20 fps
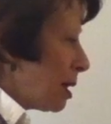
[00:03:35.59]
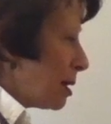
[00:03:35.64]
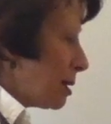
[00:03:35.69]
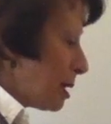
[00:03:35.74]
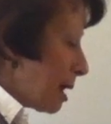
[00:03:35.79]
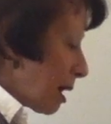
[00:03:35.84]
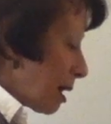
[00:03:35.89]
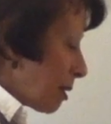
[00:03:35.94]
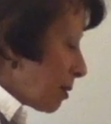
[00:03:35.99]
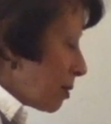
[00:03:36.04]

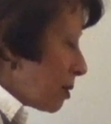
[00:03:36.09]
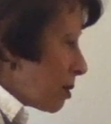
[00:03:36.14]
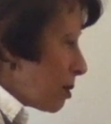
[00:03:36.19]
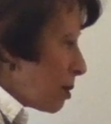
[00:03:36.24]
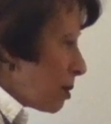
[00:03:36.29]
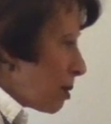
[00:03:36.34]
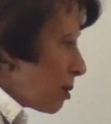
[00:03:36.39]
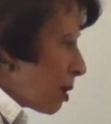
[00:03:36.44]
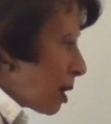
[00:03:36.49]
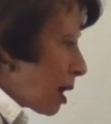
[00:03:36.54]
Now,
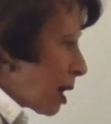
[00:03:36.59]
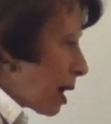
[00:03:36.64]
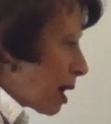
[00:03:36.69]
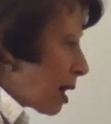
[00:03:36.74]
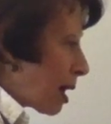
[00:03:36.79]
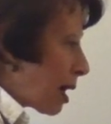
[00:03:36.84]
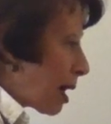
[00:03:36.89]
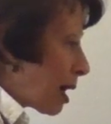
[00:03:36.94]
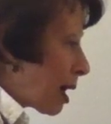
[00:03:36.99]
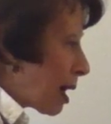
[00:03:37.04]

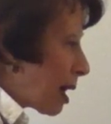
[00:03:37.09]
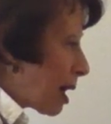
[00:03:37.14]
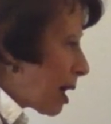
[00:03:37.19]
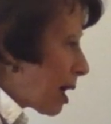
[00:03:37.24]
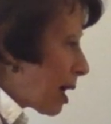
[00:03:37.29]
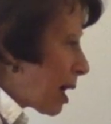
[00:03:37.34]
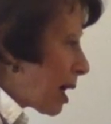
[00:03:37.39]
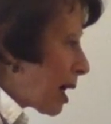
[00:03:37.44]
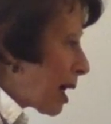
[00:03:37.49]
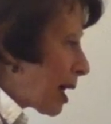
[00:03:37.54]

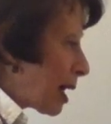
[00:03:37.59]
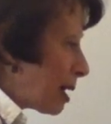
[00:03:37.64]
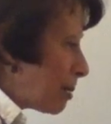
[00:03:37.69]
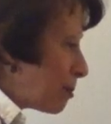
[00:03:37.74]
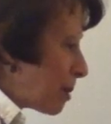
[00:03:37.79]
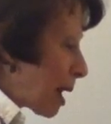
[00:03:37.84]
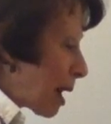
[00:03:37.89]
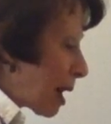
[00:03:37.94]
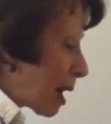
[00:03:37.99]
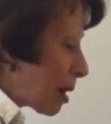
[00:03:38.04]
I'm
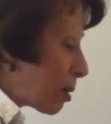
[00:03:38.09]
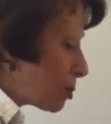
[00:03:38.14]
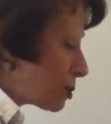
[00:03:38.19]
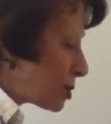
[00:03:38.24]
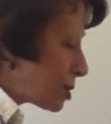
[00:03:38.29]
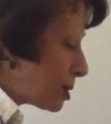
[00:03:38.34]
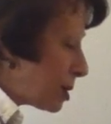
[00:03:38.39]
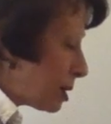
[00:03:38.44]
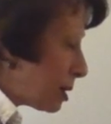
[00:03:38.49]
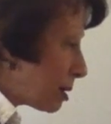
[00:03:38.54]

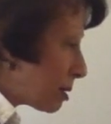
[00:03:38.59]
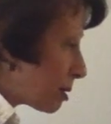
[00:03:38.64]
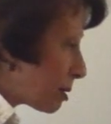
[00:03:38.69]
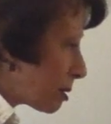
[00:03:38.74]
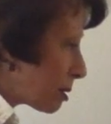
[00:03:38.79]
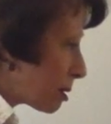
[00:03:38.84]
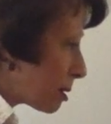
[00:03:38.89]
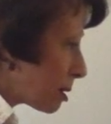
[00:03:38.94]
out here,